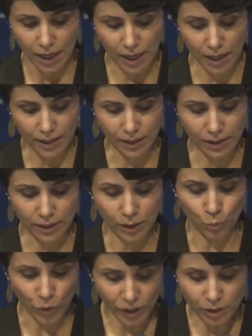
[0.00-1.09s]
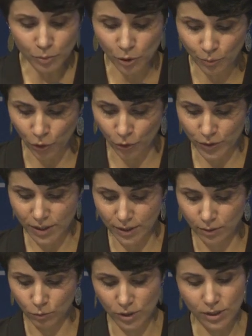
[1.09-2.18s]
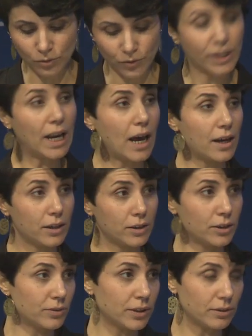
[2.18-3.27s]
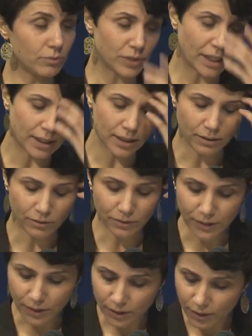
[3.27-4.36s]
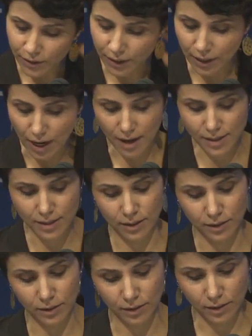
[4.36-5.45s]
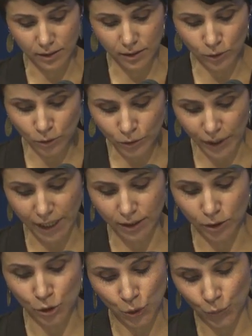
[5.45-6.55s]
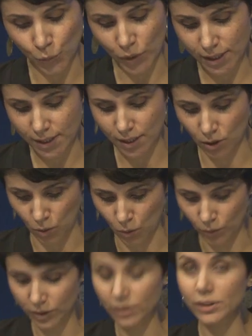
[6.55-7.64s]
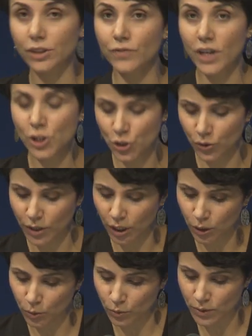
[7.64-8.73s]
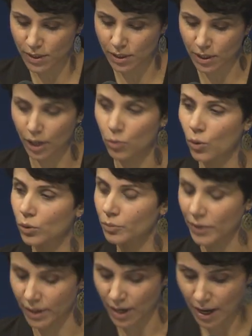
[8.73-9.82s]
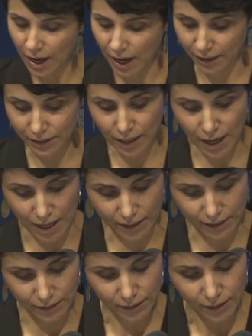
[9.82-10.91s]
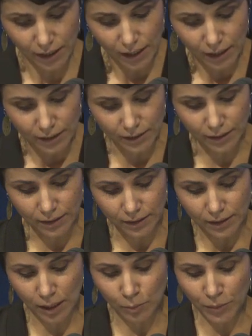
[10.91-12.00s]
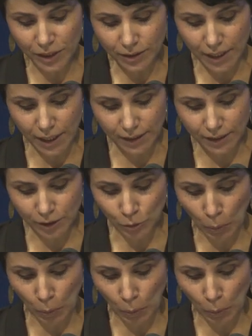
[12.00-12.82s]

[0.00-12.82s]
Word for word: and the winner proposal was uh, realized and inaugurated two weeks ago. The intervention includes a quote by Hannah Arendt that can be read